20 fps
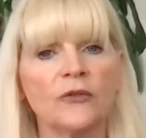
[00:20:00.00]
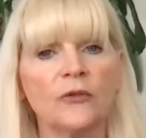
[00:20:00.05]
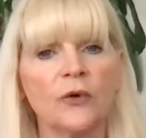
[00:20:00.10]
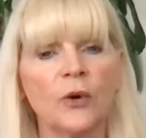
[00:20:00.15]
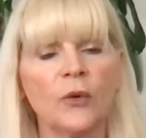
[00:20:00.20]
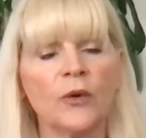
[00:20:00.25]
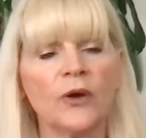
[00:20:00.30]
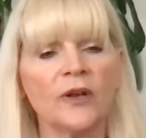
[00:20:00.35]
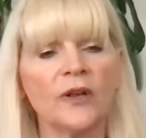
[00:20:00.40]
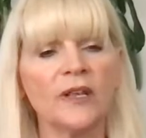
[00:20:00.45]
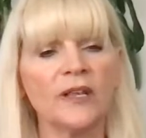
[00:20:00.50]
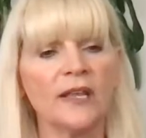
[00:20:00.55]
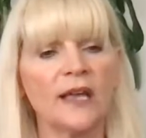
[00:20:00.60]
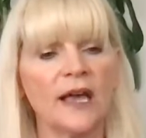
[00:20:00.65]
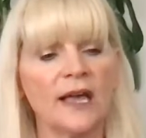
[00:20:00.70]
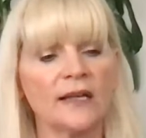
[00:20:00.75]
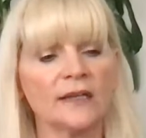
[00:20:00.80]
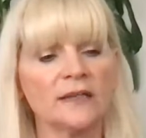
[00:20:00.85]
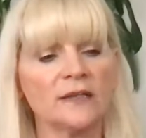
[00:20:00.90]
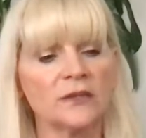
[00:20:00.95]
forward.
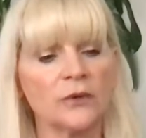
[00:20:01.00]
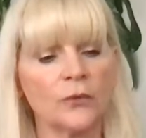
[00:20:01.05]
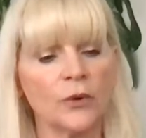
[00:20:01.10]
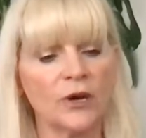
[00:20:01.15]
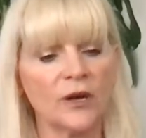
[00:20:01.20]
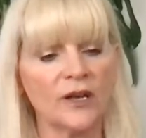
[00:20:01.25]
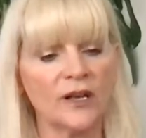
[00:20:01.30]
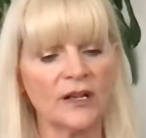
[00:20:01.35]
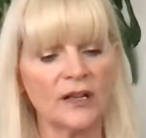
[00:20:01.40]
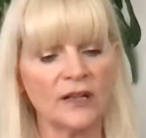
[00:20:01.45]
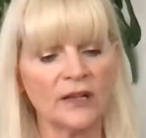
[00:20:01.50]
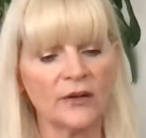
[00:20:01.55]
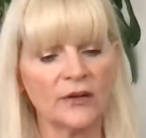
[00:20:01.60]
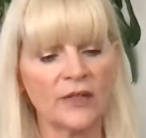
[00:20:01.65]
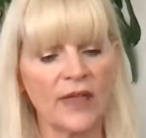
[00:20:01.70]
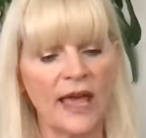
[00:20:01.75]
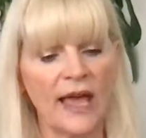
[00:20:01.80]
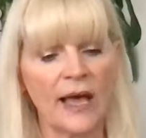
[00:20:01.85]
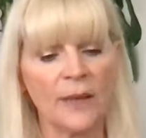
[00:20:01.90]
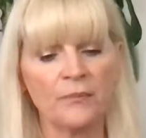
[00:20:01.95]
Yes. So we're going to clear
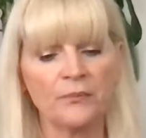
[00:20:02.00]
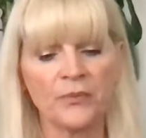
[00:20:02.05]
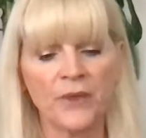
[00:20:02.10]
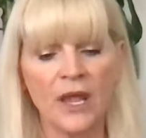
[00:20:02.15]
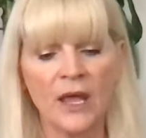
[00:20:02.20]
that.